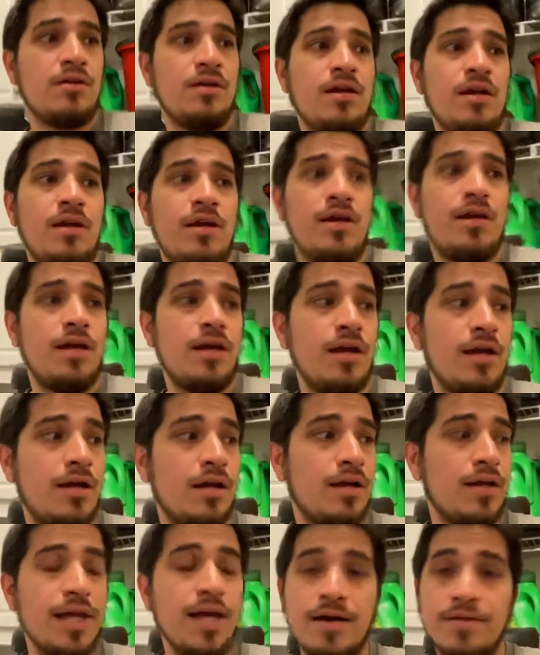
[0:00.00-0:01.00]

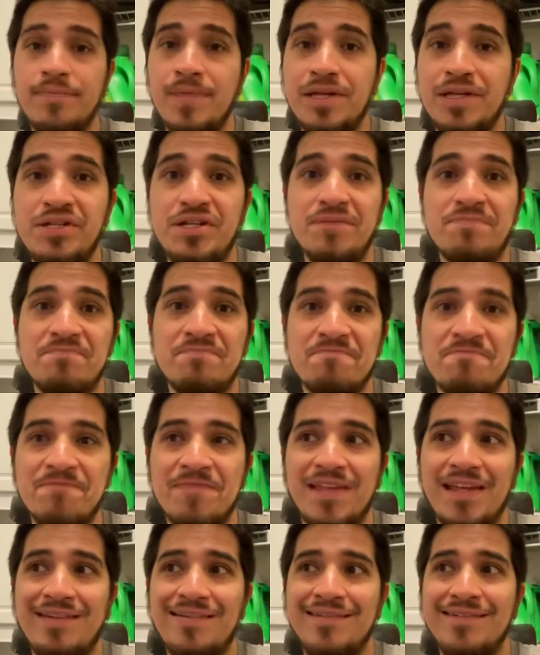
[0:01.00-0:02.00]
And yeah, that's it.
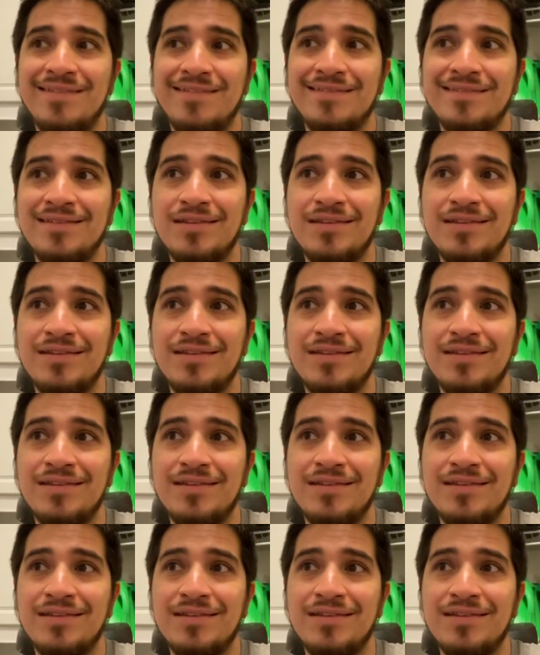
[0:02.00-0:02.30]
There,